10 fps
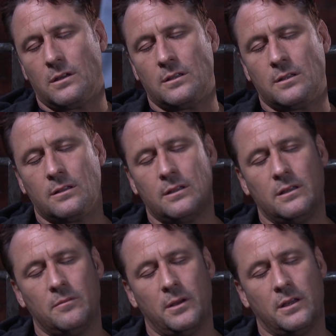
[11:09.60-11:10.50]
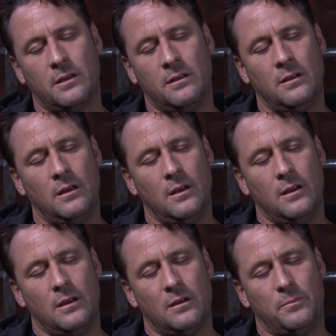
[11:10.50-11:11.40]
I think you're making
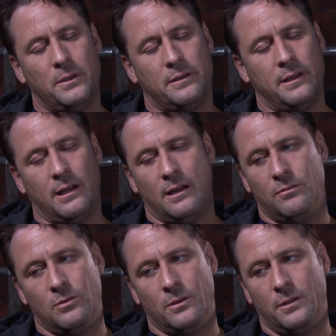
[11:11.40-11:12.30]
a big deal out of all of